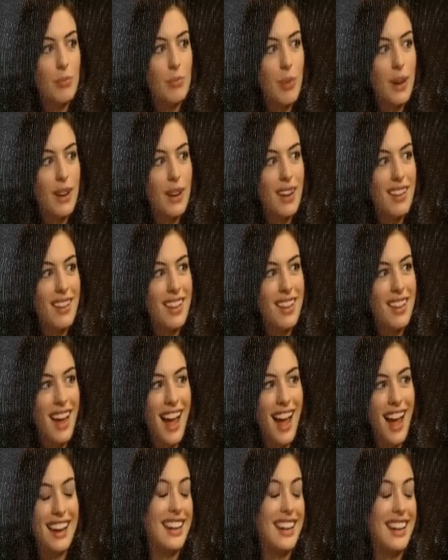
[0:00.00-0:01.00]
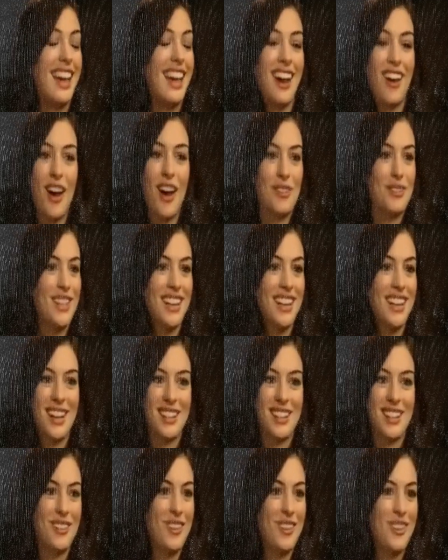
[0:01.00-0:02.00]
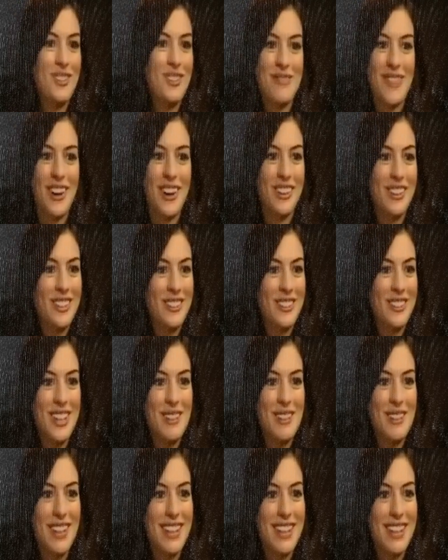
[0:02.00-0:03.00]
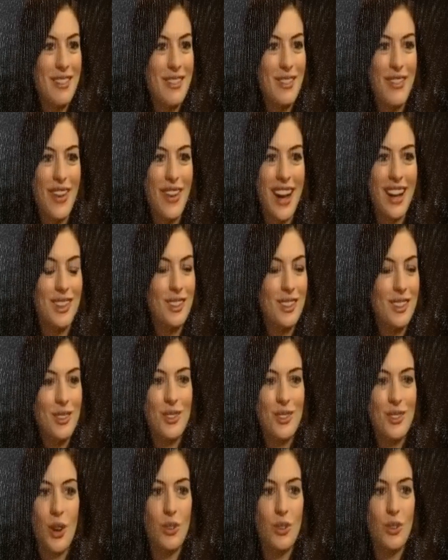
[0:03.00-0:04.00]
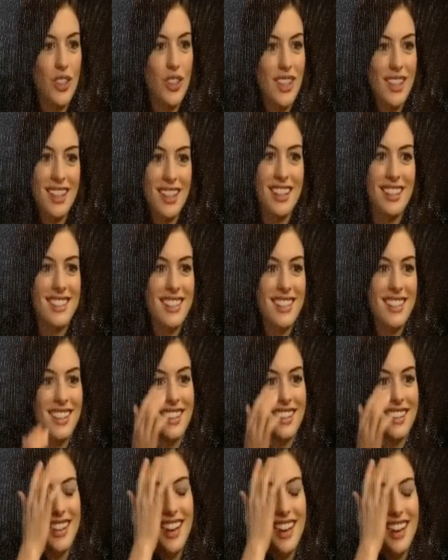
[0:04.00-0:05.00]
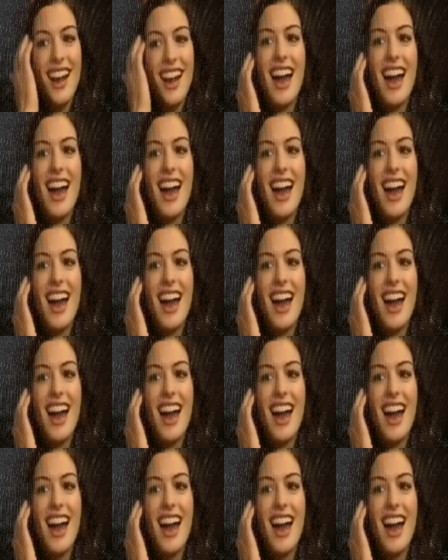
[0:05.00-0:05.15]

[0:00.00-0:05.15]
Instead of panicking about missing the interview, she seized the opportunity to embrace acting,